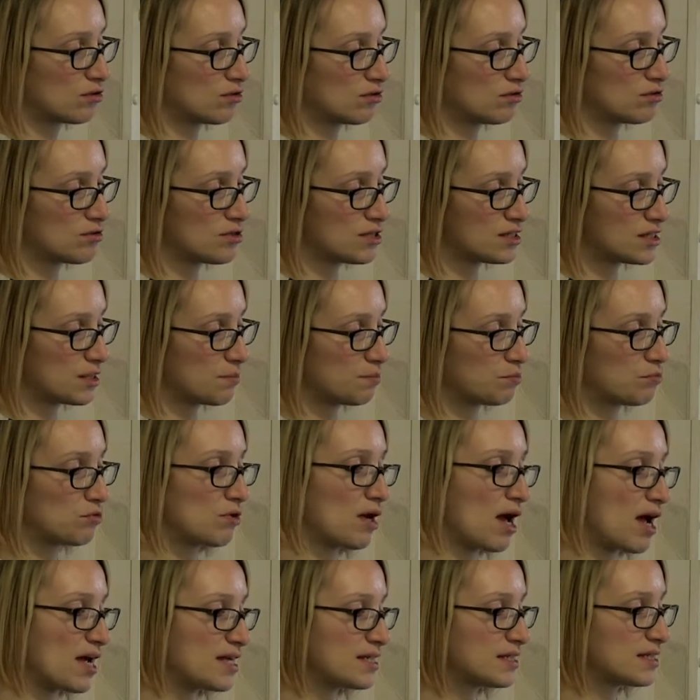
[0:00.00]

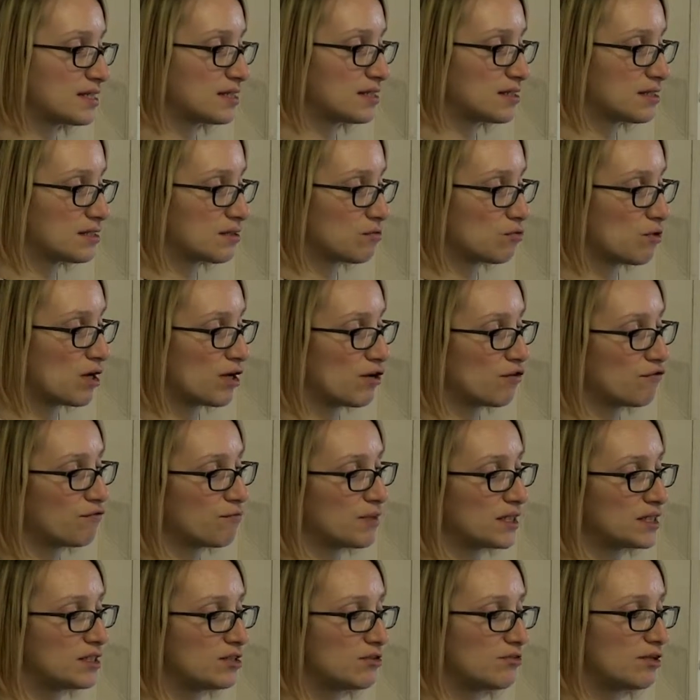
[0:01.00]
conceptualized as a way of
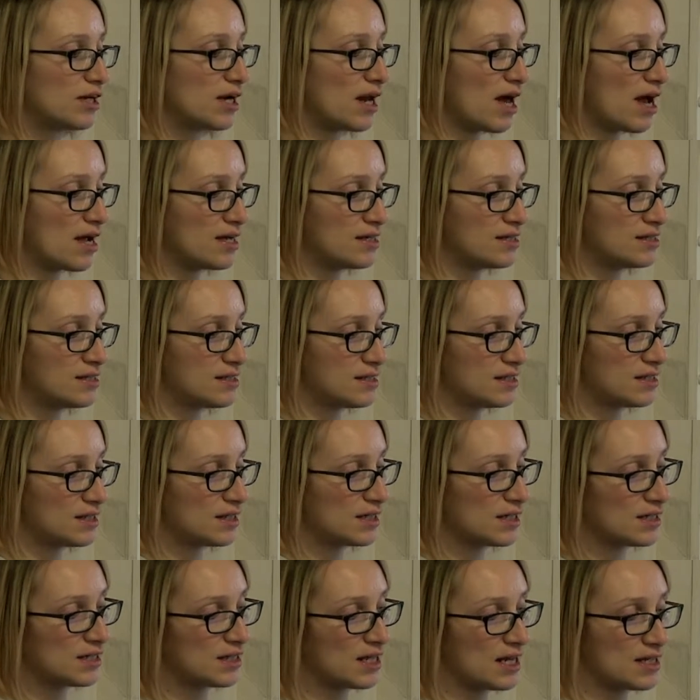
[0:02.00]

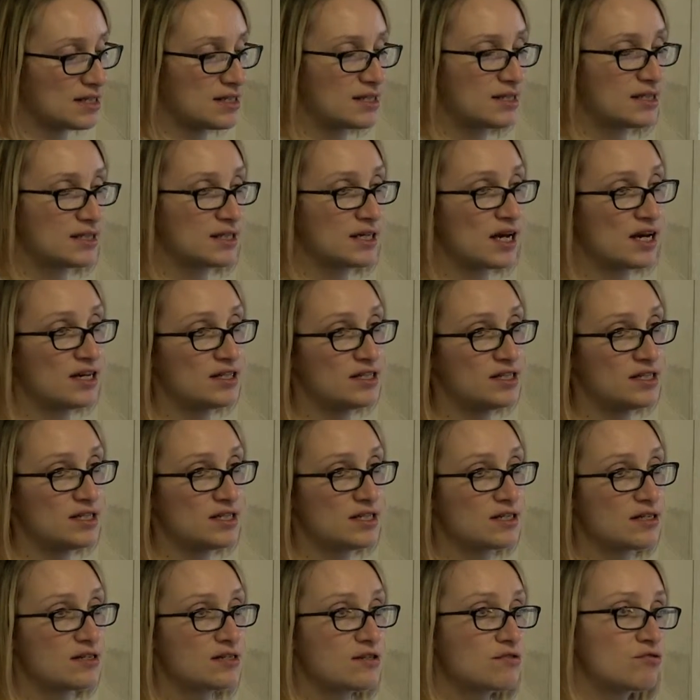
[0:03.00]
materializing and testing
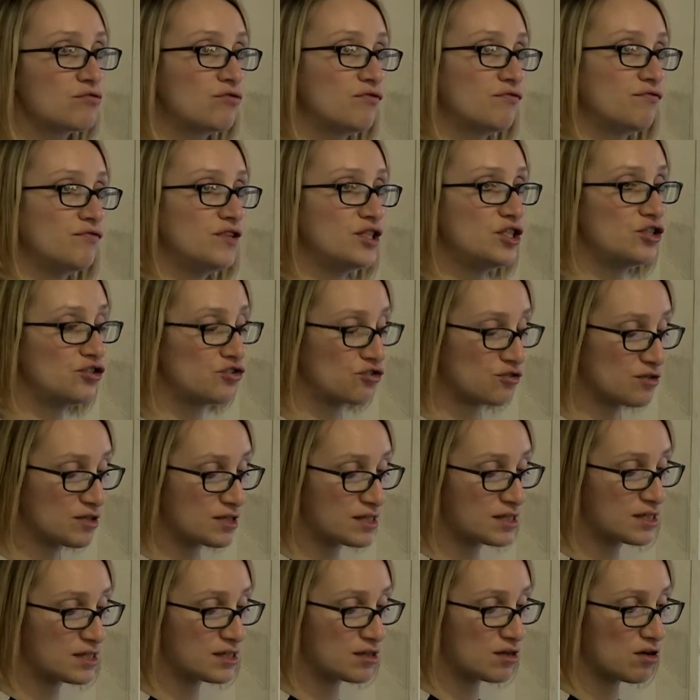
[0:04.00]
ideas or
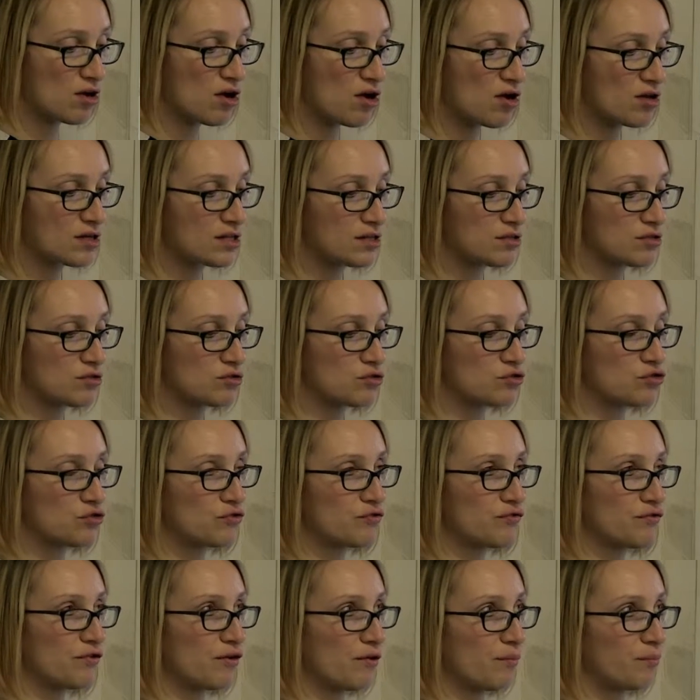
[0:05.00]
visions, sort
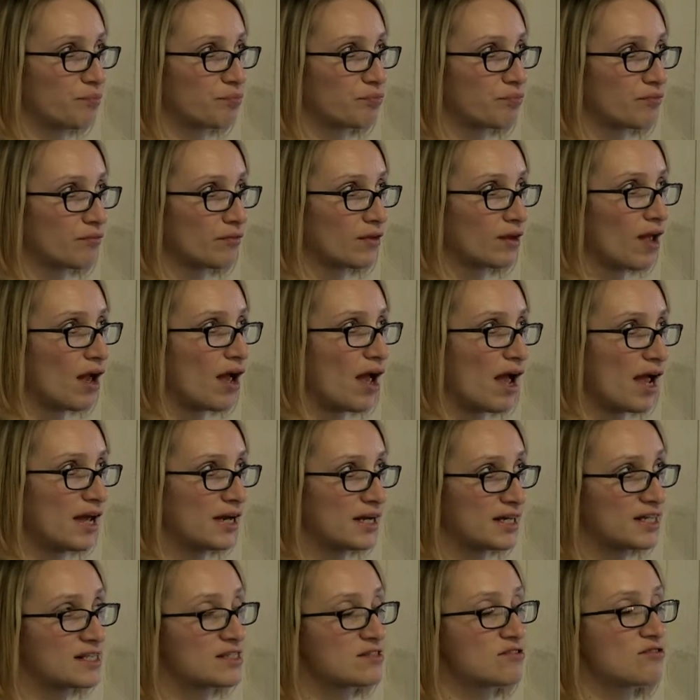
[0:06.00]
of
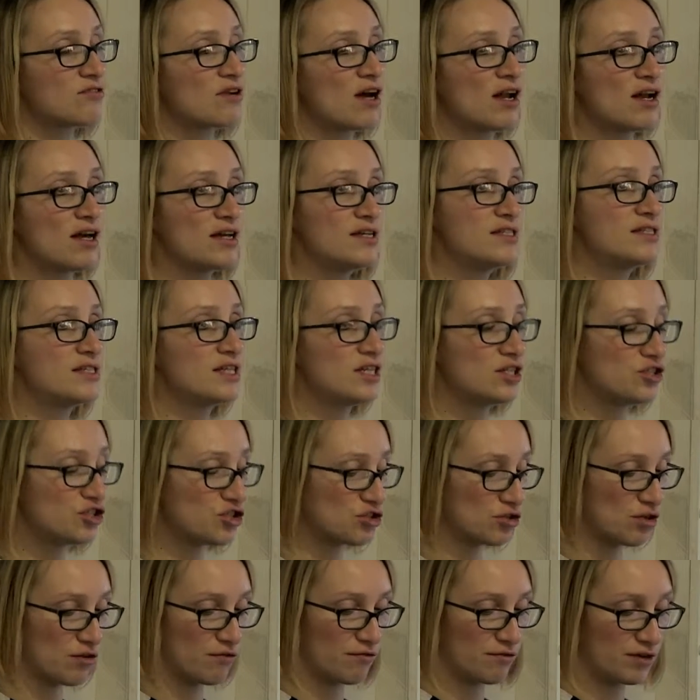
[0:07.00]
an
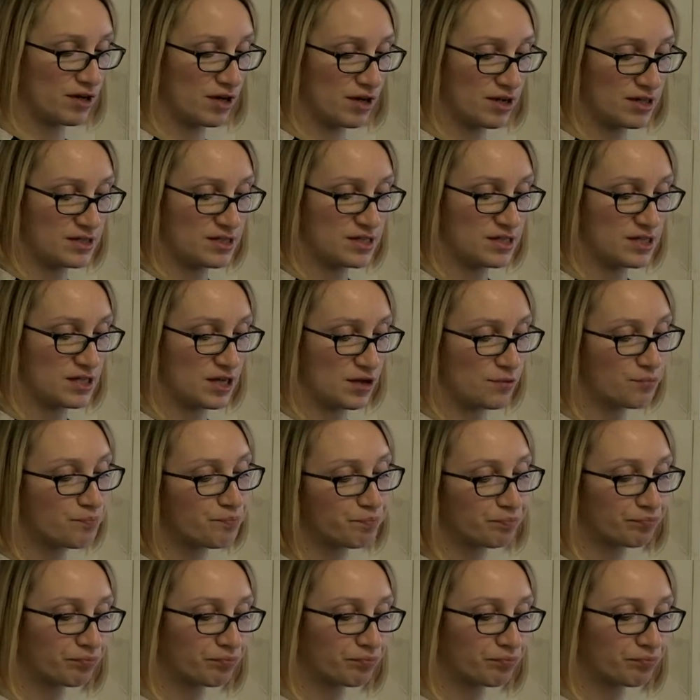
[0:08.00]
externalization of an idea,